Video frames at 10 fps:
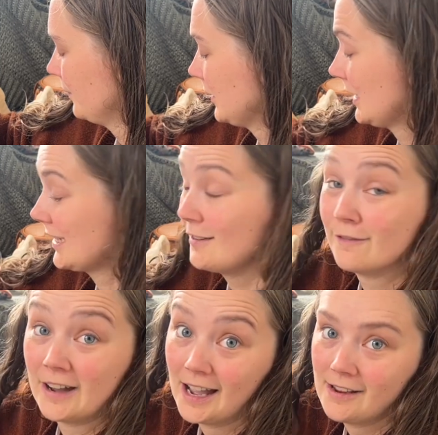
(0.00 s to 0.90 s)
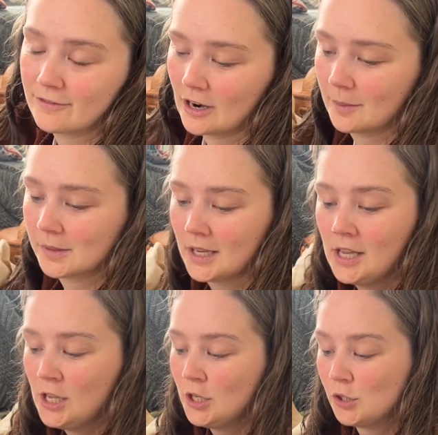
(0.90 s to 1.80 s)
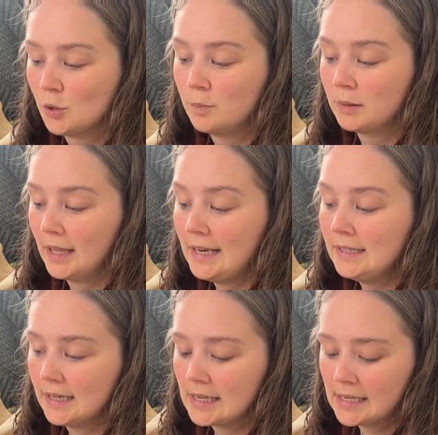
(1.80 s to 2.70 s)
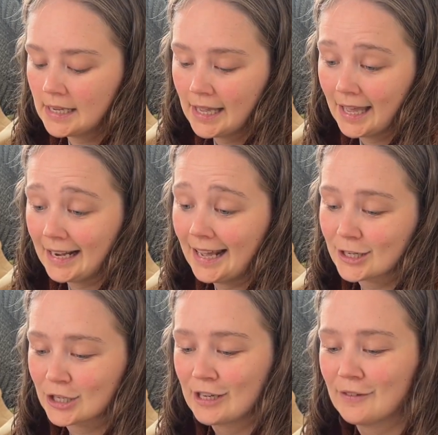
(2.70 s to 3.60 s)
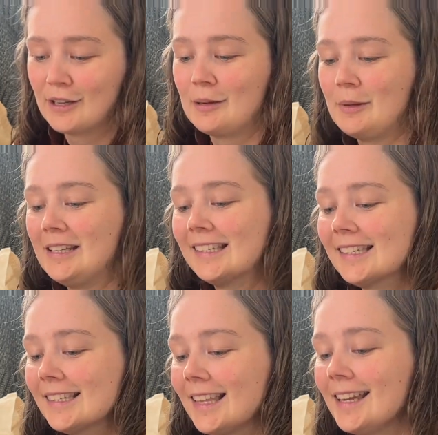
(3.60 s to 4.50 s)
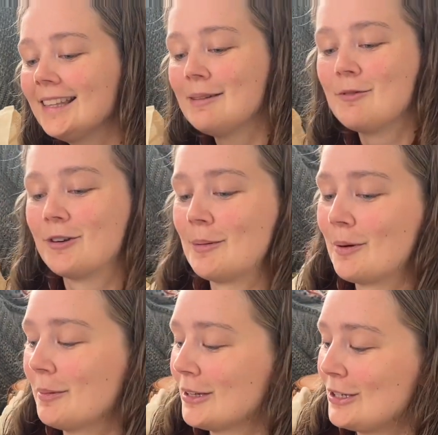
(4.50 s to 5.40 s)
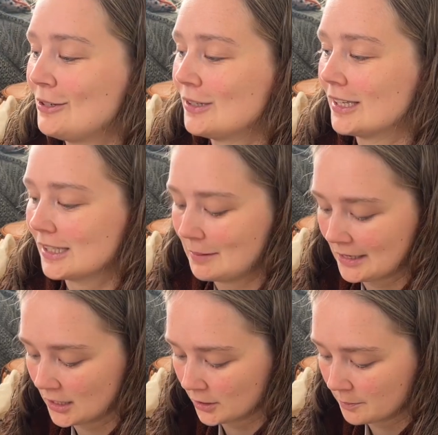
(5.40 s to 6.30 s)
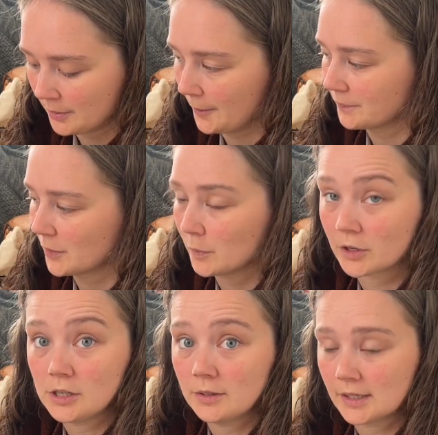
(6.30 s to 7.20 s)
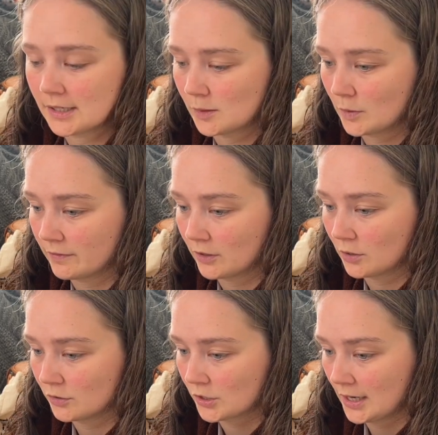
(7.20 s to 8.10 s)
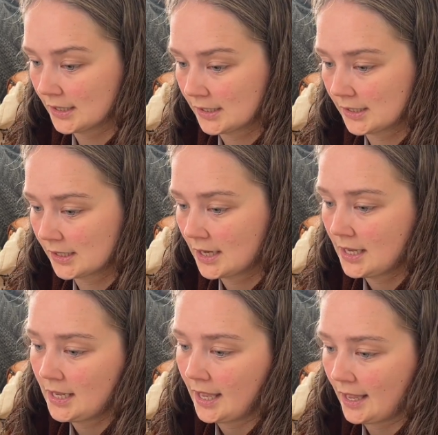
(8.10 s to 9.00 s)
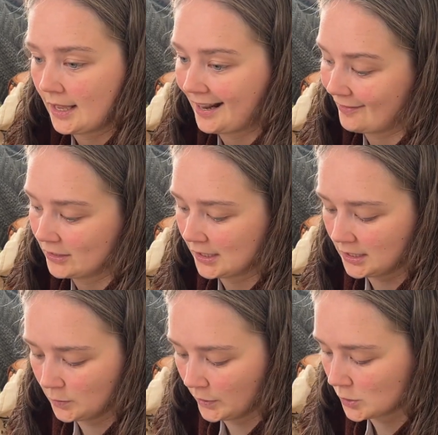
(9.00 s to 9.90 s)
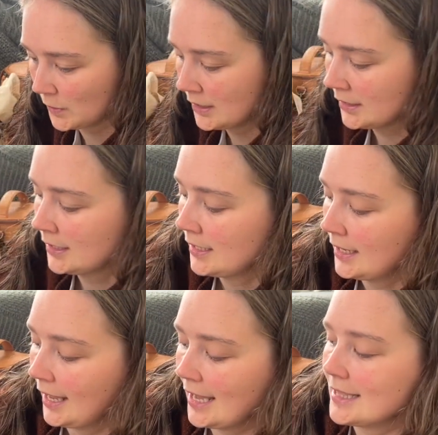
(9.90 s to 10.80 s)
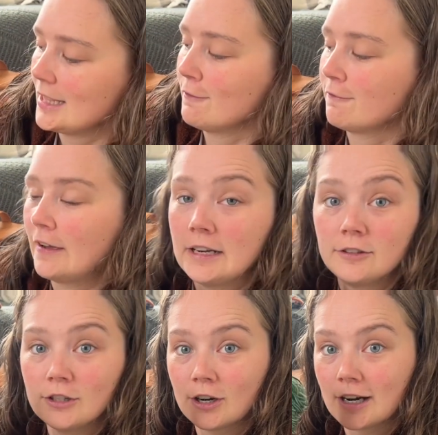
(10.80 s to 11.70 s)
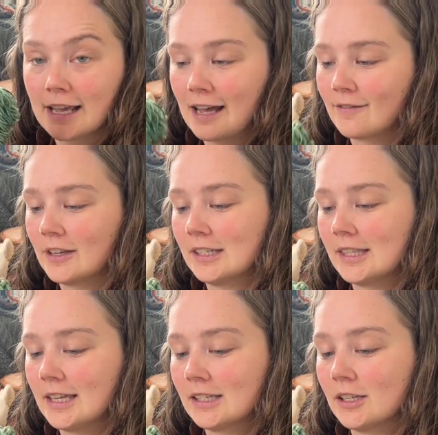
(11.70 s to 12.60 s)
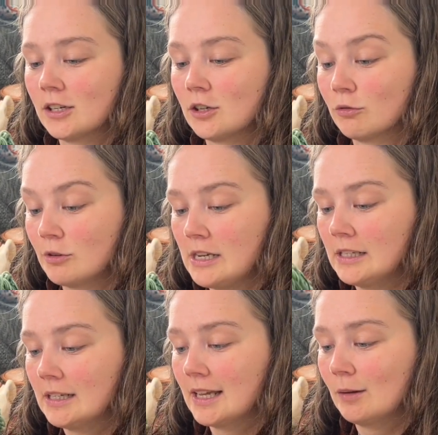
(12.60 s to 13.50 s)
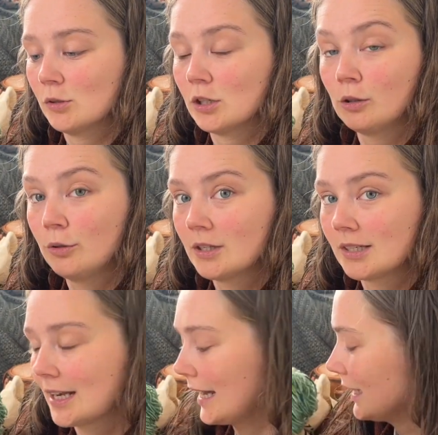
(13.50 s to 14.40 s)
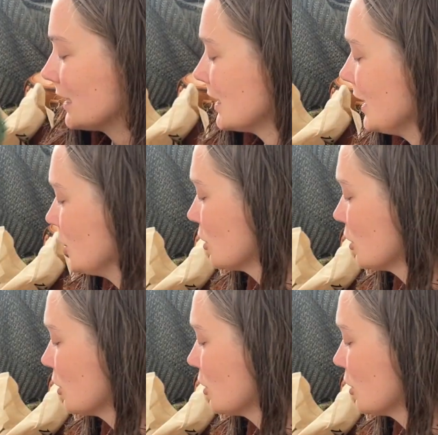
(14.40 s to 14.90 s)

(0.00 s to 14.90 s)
65 grams. So plenty. And actually, if it had been slightly more, I probably could have used it as the main colour. But we're going to use this as one of the contrasts, and I haven't decided which one. And then the final yarn I have is this green. It was the closest I had to sage